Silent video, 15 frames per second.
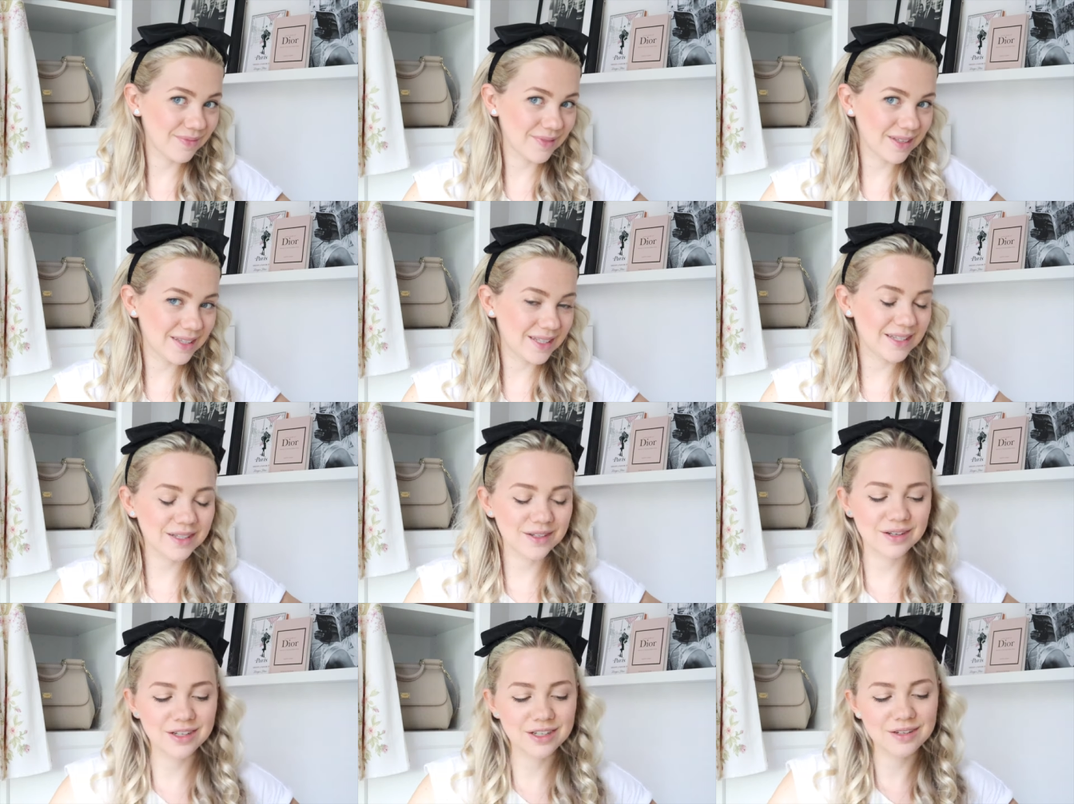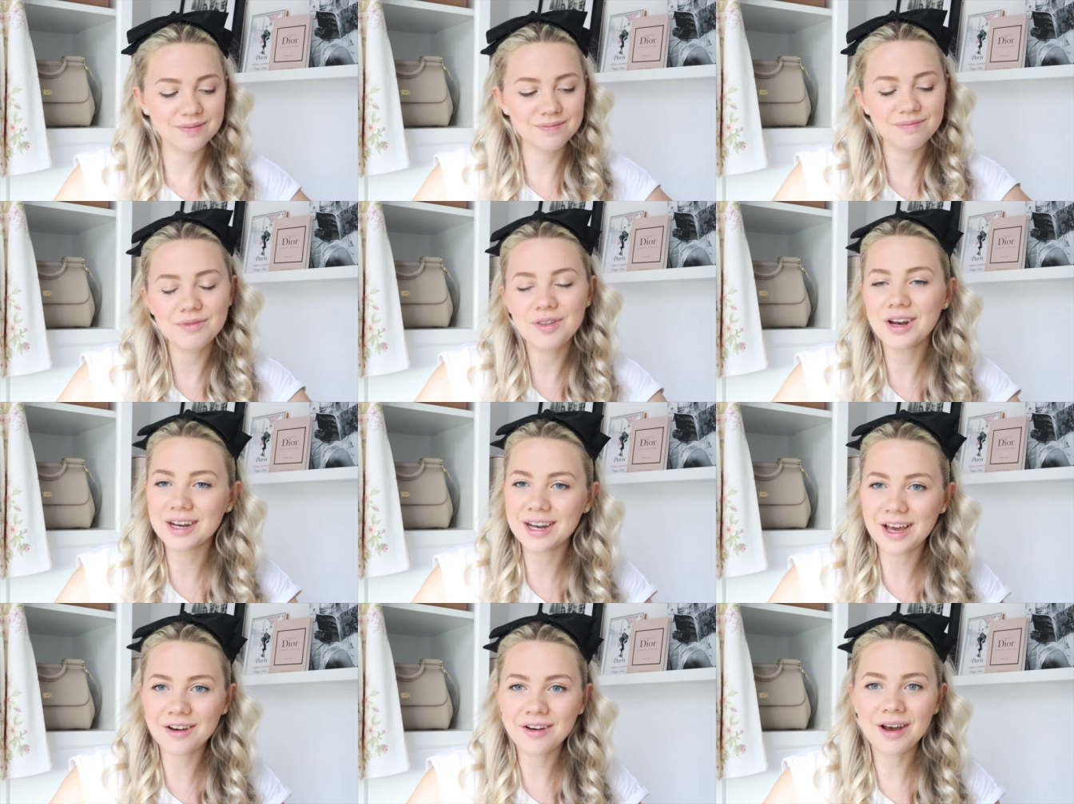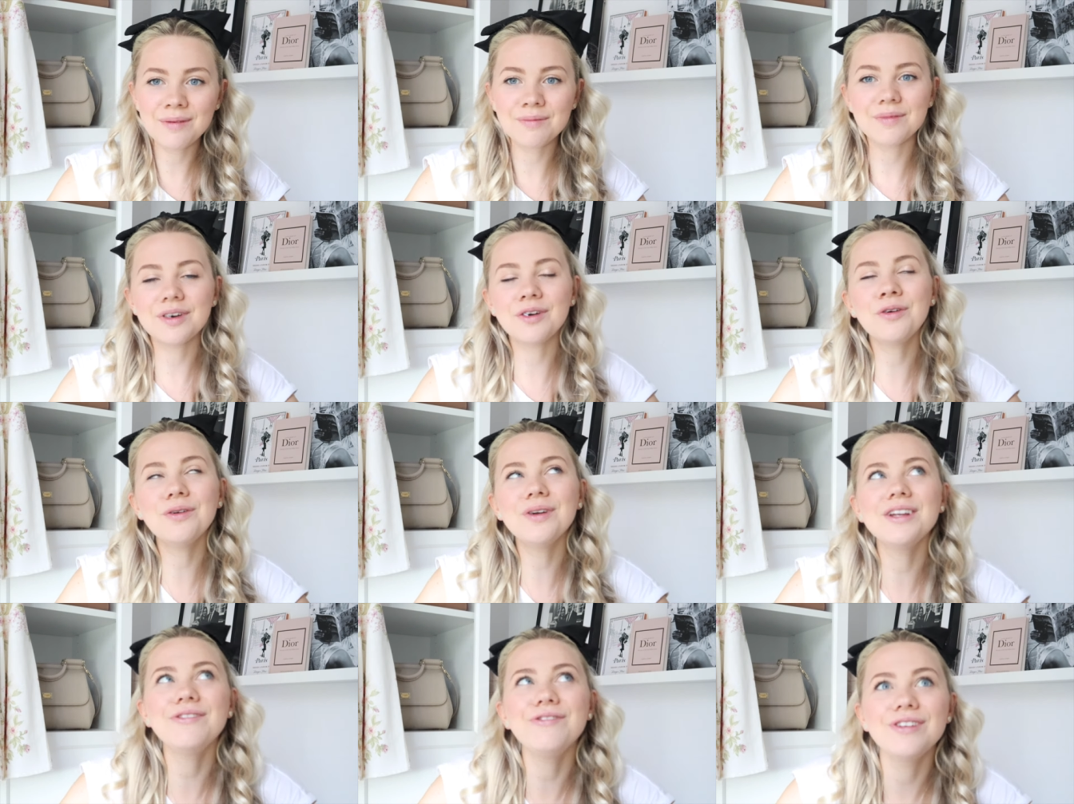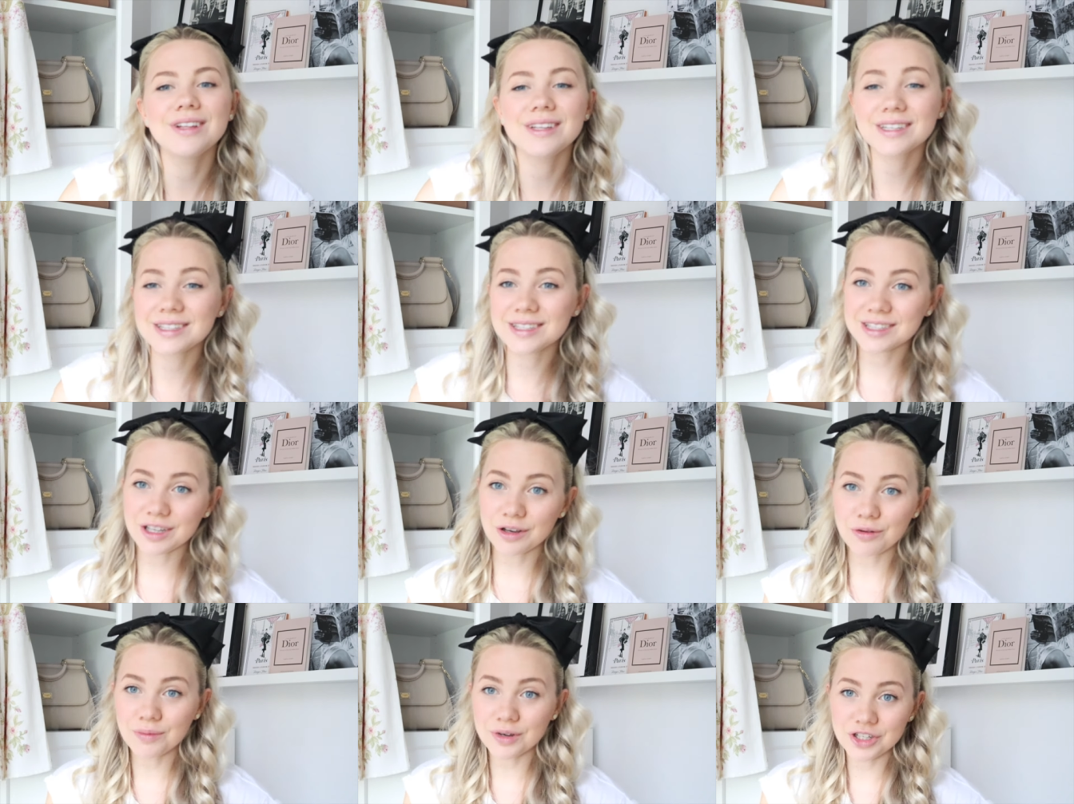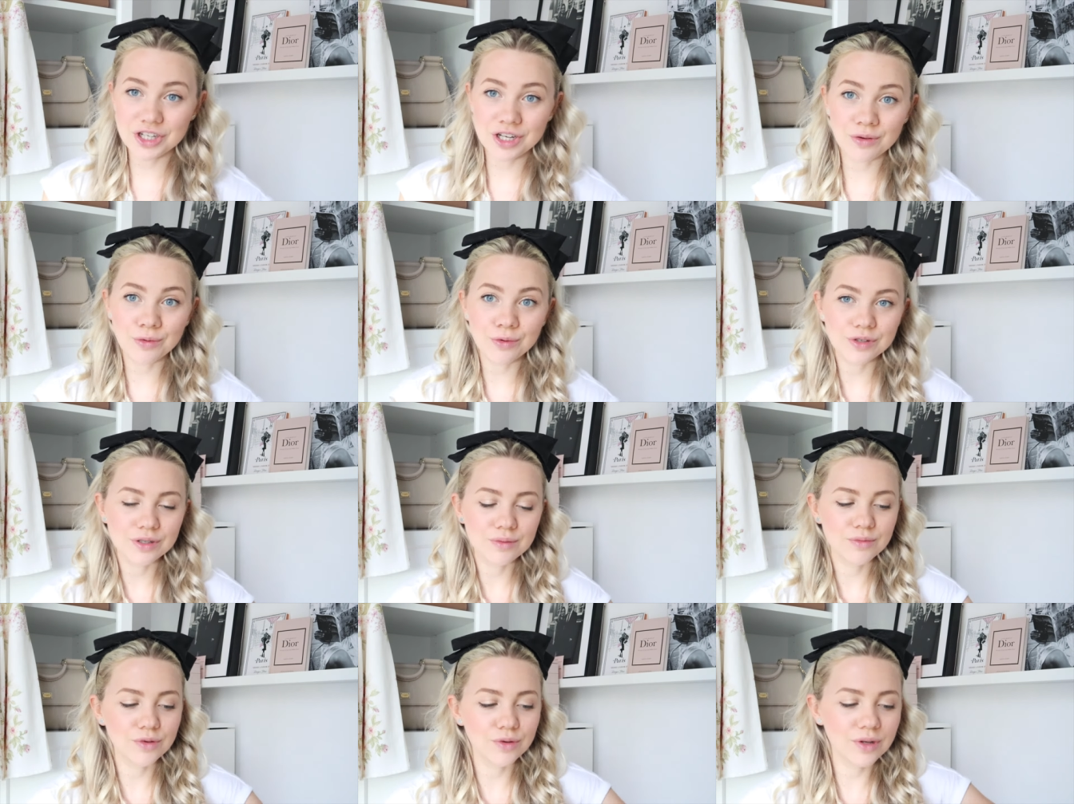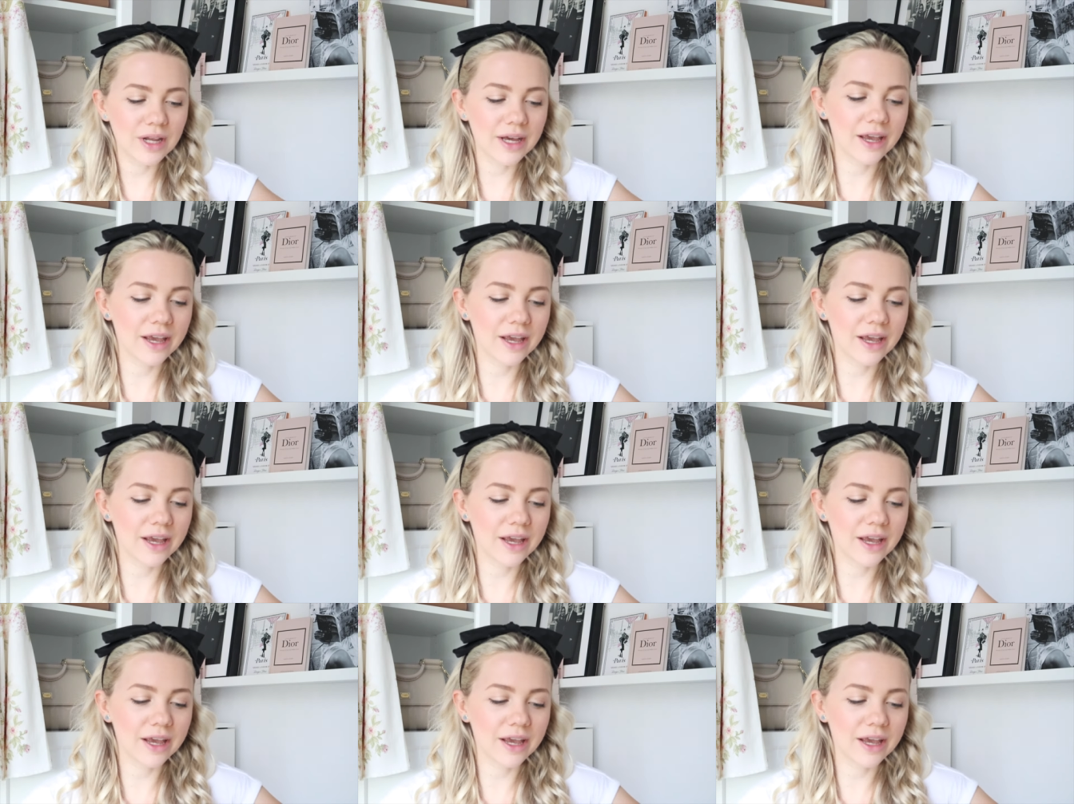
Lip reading: the season right now. I'm already feeling so much in autumn mood.